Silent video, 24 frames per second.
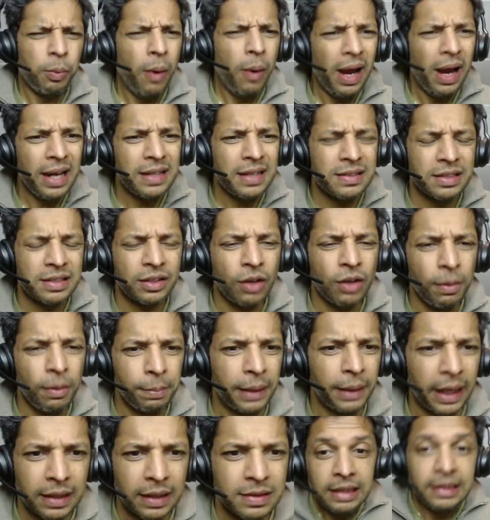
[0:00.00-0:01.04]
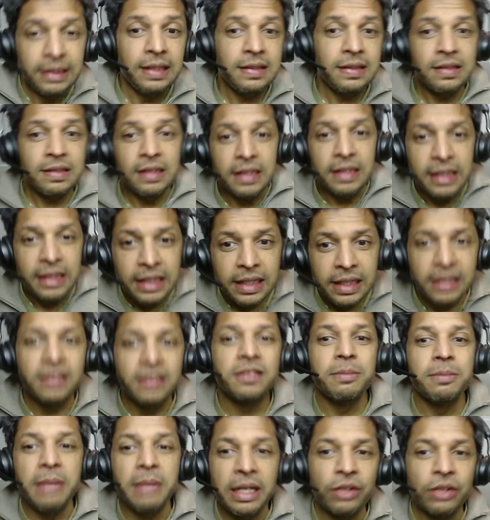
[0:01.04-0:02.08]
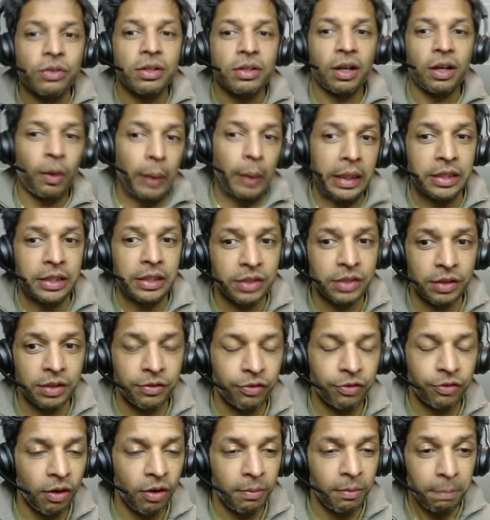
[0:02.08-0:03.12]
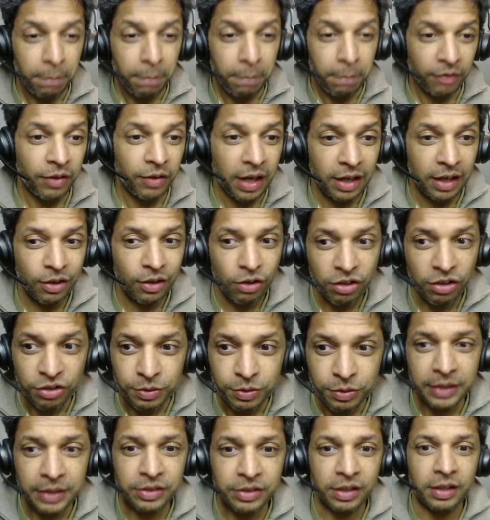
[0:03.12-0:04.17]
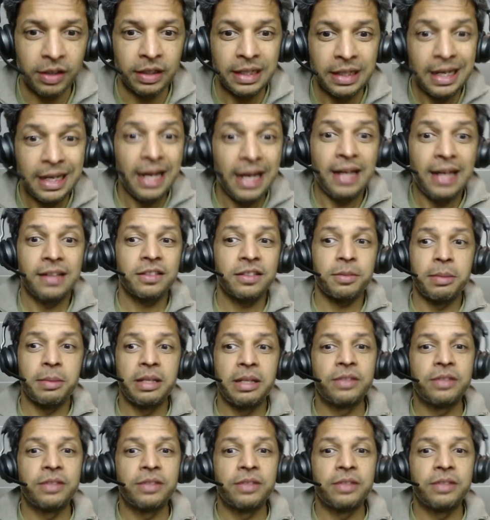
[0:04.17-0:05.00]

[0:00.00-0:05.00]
why is it complex? This leads me to the question from Pravar on Twitter. He asked me